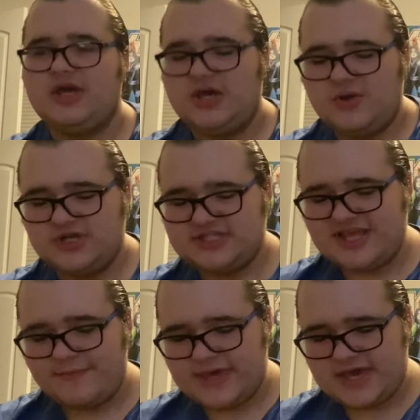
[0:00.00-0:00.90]
which is
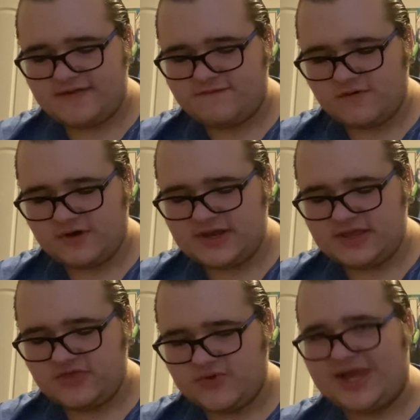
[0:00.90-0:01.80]
not bad for a
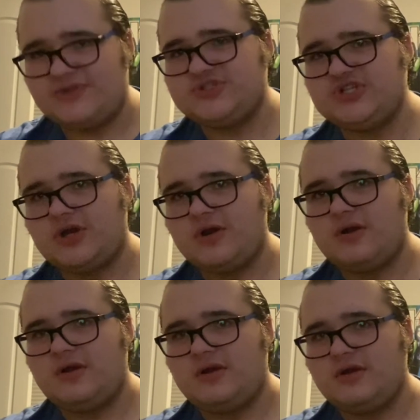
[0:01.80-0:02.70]
3-ounce
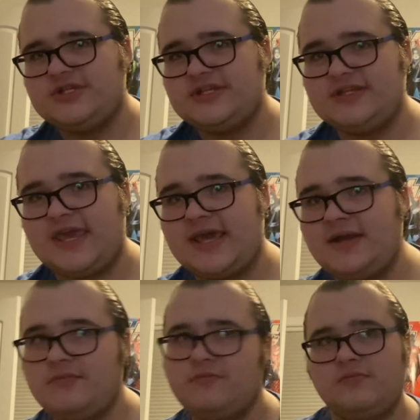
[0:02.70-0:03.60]
jar or tin
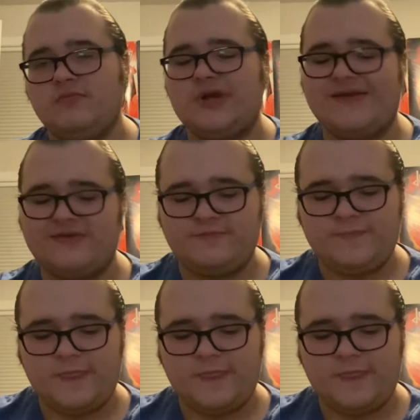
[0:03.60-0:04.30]
can, whatever.